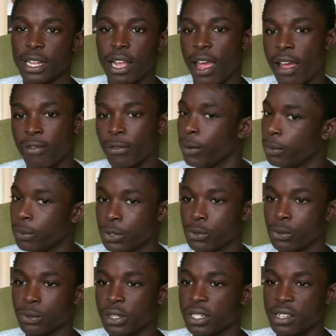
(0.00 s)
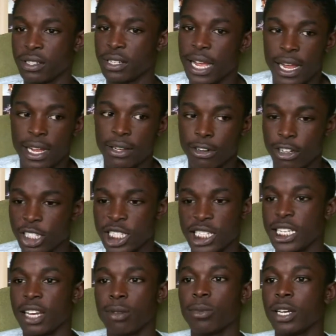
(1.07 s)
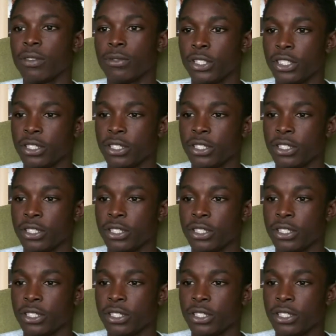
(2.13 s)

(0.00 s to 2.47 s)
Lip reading: like everyone was all just like on the same level.